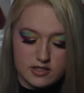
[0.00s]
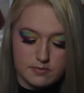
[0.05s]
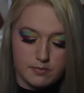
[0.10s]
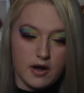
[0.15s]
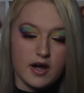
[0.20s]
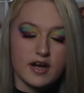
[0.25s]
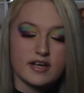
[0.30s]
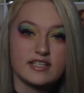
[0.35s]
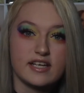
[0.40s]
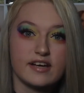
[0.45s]

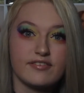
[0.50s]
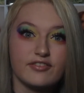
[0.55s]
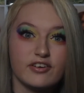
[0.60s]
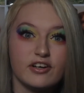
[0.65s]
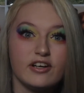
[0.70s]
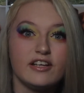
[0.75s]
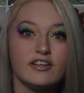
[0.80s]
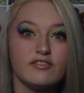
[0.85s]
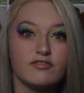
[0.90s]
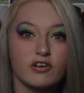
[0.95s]
but I
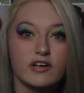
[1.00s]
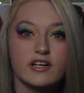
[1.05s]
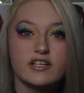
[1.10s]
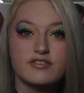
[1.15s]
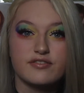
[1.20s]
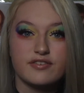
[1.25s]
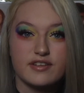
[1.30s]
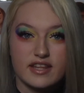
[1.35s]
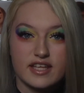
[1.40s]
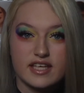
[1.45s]
definitely
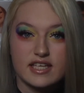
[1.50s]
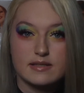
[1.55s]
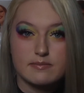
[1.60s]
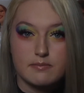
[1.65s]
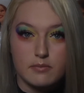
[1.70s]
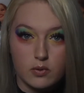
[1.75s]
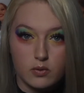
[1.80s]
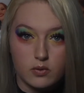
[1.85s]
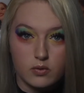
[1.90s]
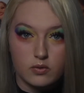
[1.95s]
reach for these
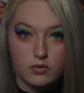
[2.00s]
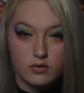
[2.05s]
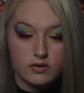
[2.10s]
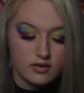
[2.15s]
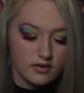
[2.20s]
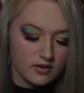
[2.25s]
more